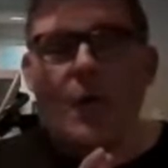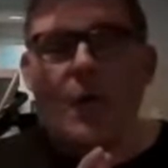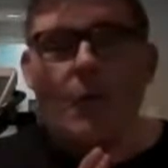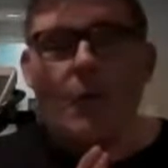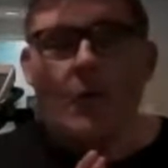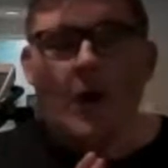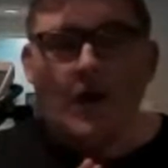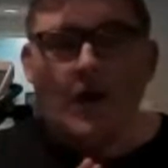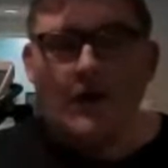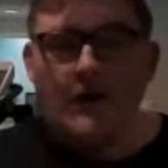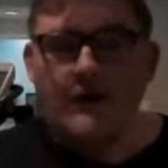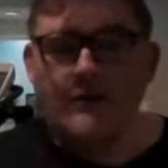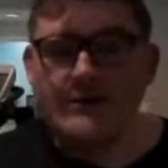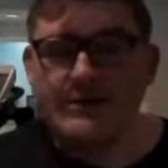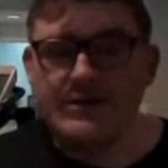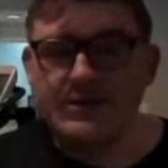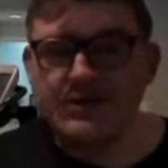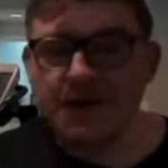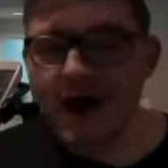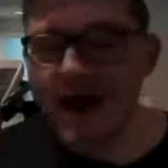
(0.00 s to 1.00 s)
Welcome
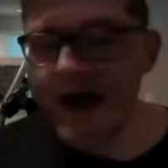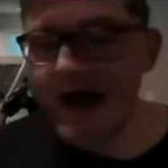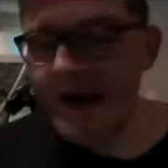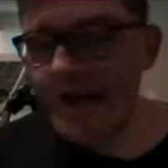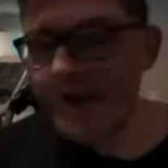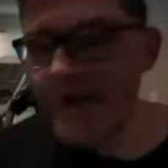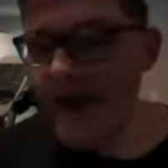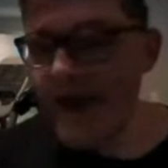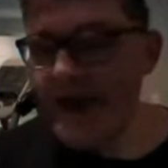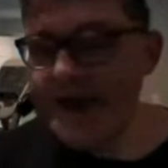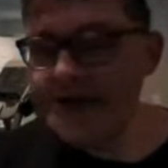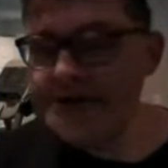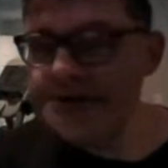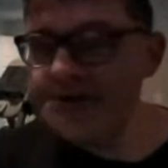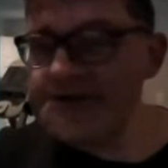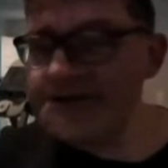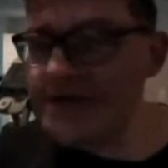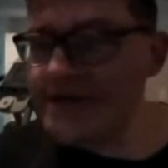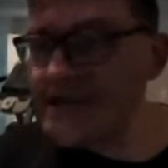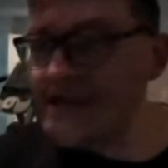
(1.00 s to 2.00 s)
to High Impact
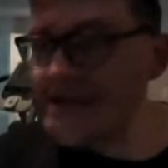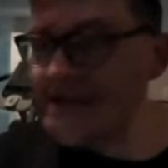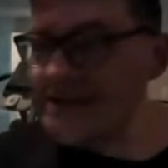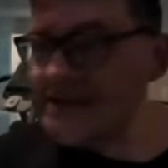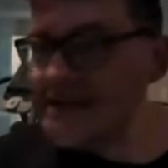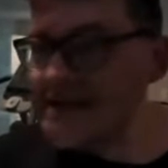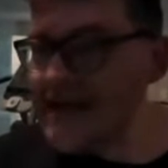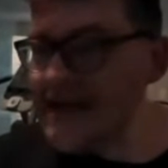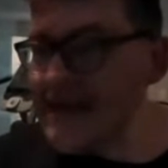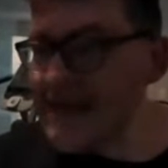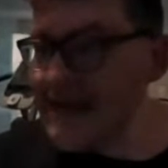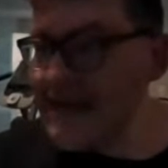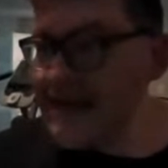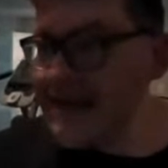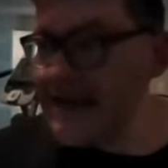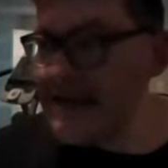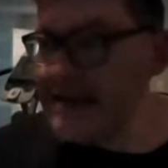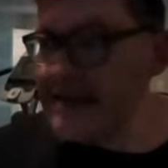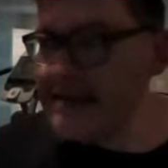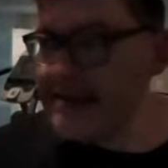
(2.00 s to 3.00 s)
Tuesdays. Today
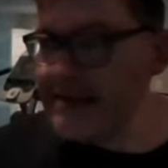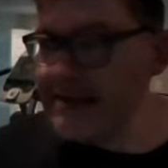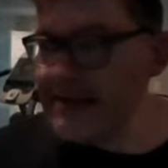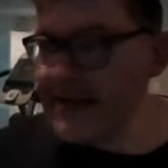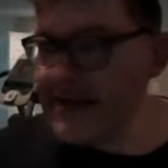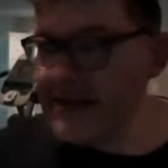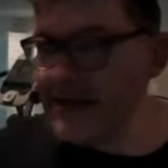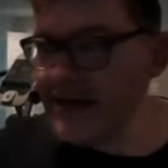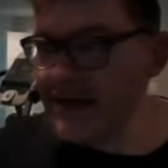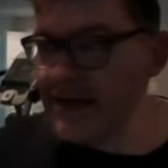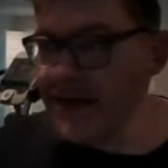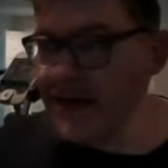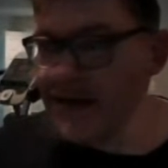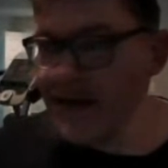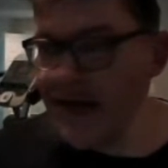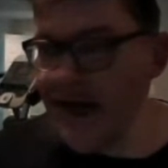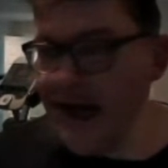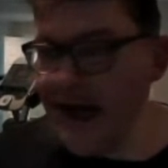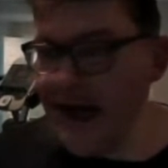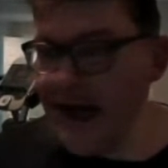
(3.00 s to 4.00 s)
is the day I talk about
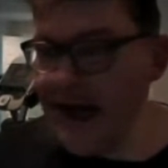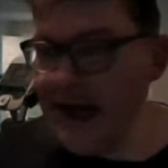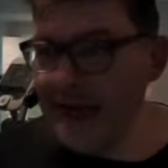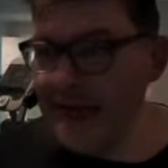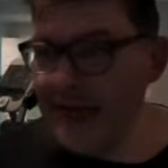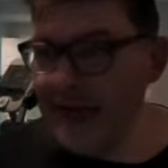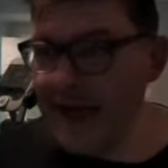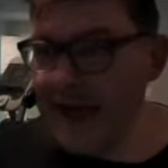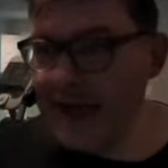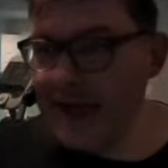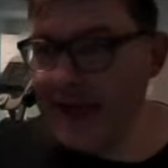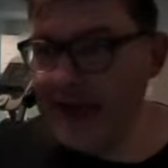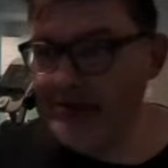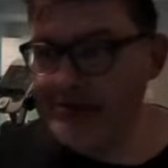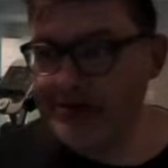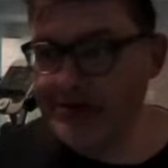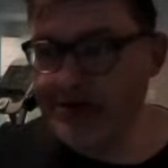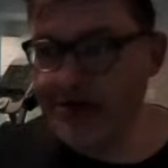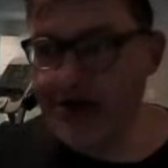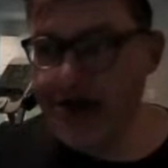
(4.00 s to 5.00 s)
high impact things
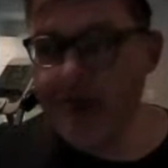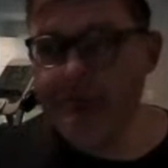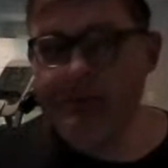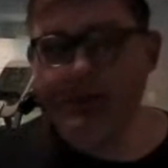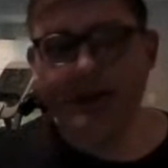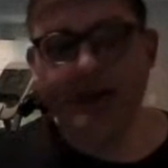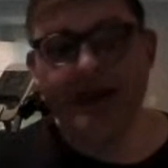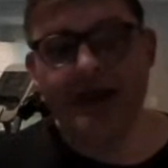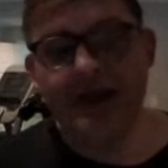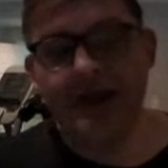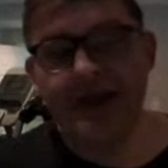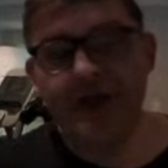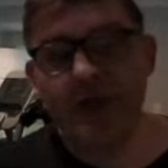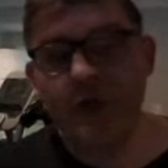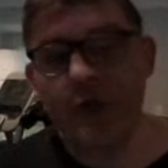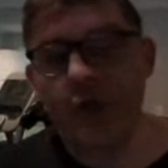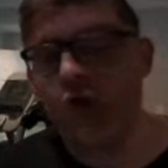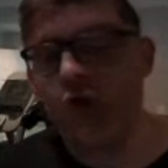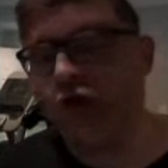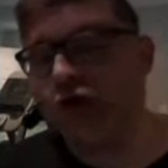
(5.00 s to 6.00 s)
that are happening in the
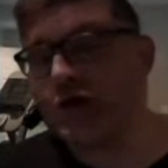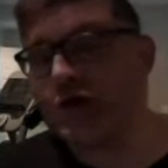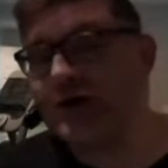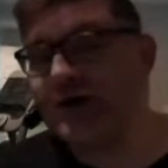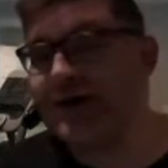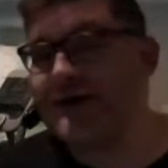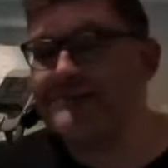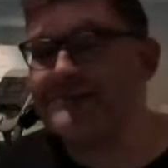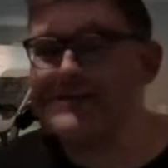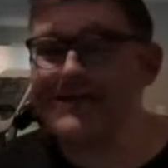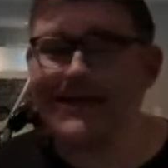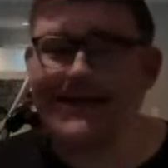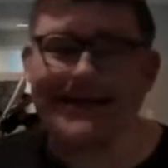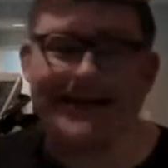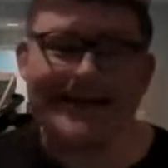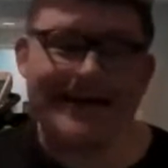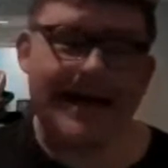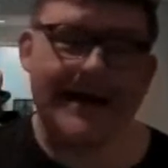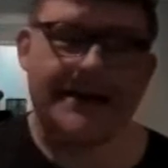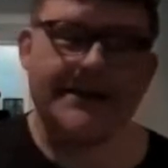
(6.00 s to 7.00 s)
world of
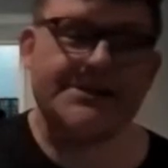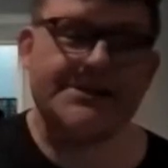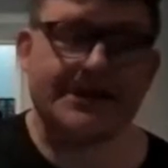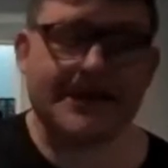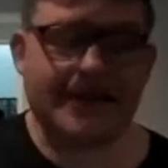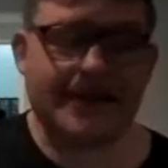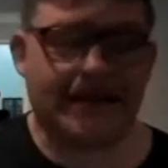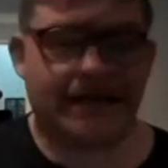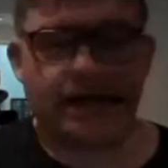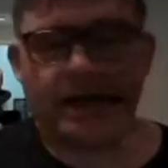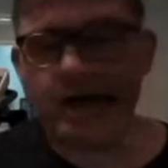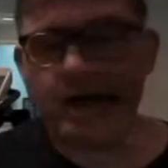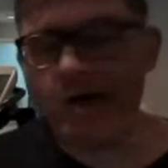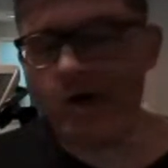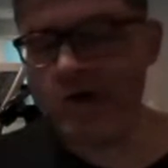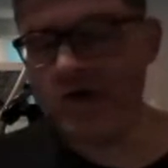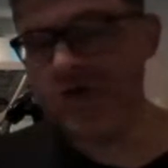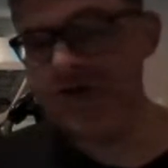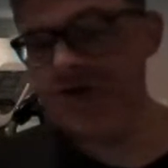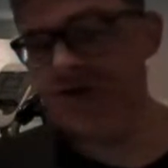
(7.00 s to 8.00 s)
technology,
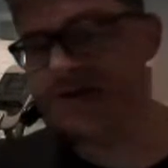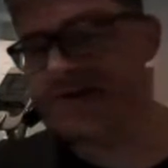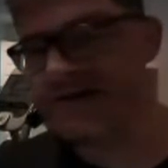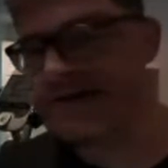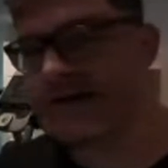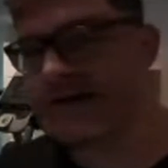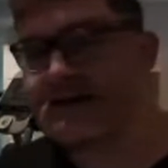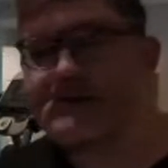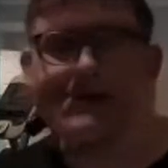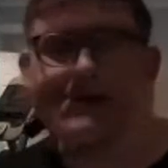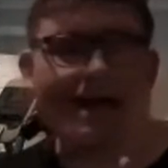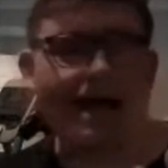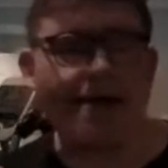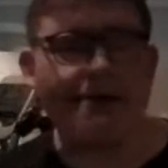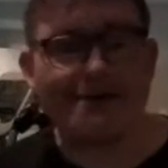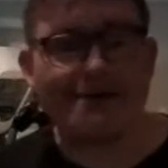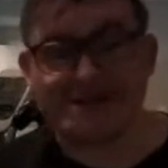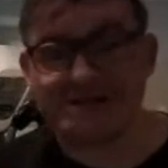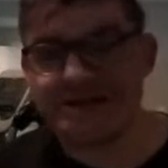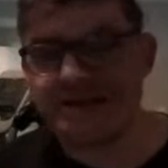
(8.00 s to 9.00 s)
artificial intelligence,
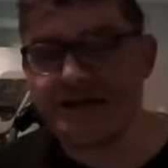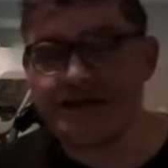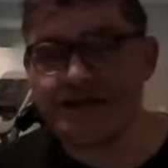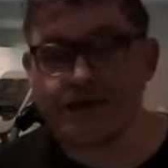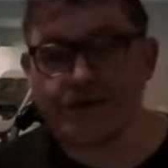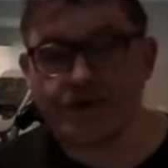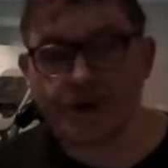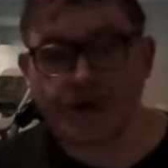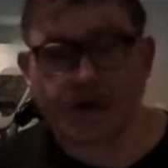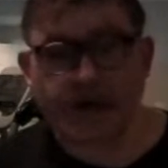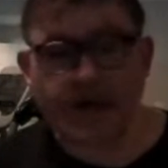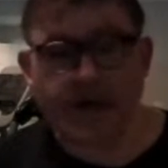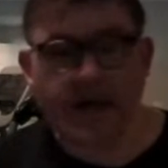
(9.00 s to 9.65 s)
and machine learning.